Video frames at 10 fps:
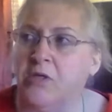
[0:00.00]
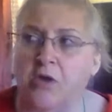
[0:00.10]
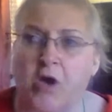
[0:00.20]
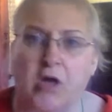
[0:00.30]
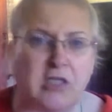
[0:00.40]

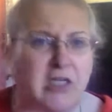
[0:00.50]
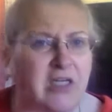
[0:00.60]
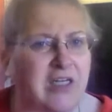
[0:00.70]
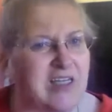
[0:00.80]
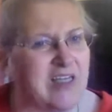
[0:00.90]
dogs. I
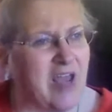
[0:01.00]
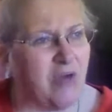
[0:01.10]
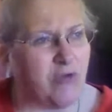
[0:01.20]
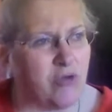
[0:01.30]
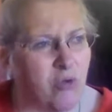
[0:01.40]
didn't stay
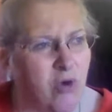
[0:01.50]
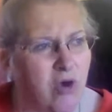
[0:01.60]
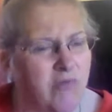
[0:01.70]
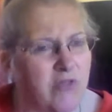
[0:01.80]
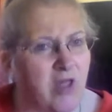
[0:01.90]
out too
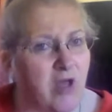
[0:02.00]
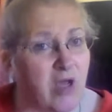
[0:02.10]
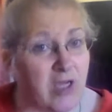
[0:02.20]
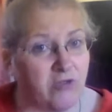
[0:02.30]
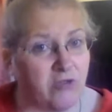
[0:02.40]
awfully long.
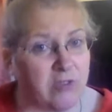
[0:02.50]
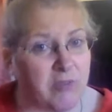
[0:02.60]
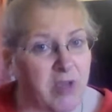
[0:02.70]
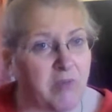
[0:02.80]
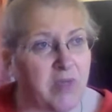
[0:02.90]
I took
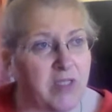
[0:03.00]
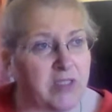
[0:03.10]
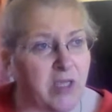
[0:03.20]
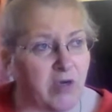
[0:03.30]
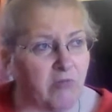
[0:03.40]
them out
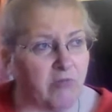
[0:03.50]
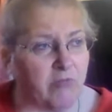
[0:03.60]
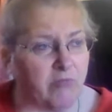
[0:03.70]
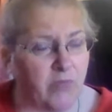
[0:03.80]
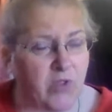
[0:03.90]
myself.
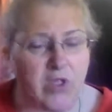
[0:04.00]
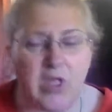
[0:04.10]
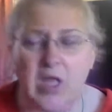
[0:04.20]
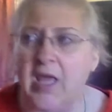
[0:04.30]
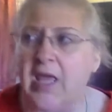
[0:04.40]

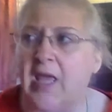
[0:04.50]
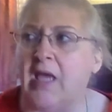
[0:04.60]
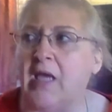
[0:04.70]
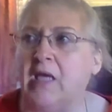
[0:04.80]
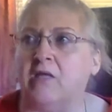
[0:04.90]

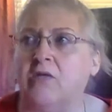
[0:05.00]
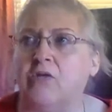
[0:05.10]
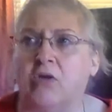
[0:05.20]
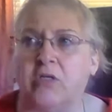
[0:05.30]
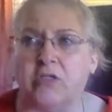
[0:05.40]
And, you
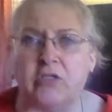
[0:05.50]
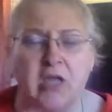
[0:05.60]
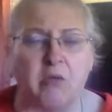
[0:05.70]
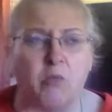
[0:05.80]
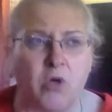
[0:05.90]
know, I just
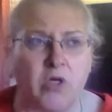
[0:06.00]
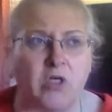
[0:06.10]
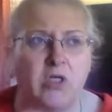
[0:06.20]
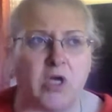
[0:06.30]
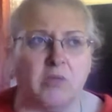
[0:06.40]
take them one at
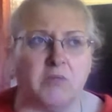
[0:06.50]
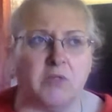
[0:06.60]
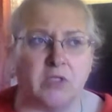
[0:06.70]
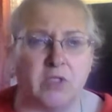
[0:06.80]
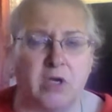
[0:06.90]
a time
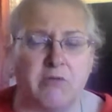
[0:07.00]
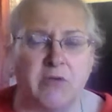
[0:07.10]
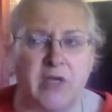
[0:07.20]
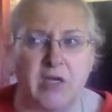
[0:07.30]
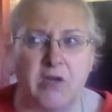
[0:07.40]
and stuff.
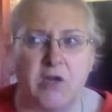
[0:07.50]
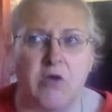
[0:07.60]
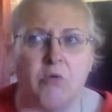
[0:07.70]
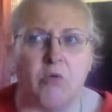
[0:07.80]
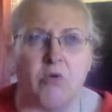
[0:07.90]
And then
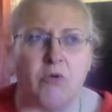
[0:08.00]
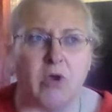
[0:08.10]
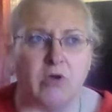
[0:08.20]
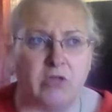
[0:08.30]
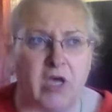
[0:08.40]
we were
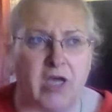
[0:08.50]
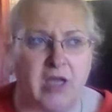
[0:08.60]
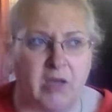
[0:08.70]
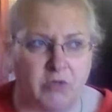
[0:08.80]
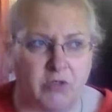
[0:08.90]
outside, and
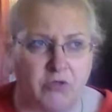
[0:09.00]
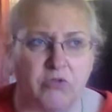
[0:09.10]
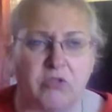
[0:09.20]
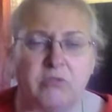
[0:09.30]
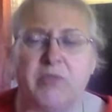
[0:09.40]
I was
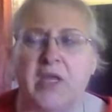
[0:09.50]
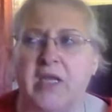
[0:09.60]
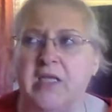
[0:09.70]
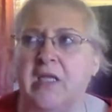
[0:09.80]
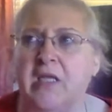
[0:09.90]
doing some
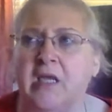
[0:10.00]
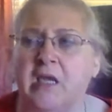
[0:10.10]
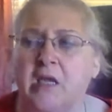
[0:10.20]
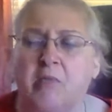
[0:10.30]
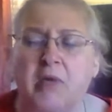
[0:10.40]
painting.
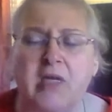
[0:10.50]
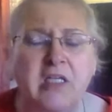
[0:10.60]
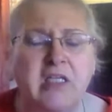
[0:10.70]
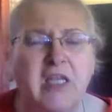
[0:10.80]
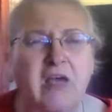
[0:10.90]
I
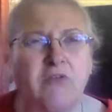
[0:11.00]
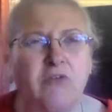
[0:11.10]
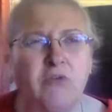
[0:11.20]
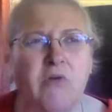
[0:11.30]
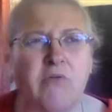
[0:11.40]
didn't stay out
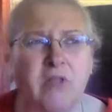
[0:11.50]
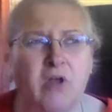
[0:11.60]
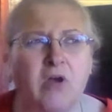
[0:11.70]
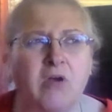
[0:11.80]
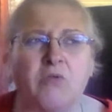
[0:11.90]
too awfully
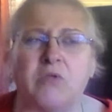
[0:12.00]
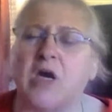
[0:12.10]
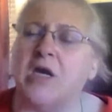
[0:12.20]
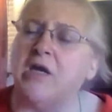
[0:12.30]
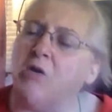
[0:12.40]
long. It was
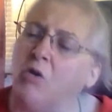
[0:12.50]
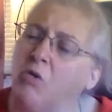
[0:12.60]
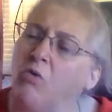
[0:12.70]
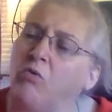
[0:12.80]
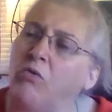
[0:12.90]
kind of
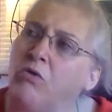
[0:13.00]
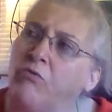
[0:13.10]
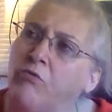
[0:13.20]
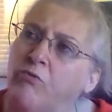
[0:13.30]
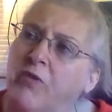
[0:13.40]
cold
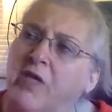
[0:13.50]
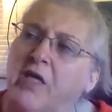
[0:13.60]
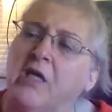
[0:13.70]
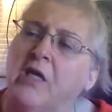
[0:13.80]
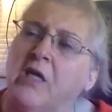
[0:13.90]
for me,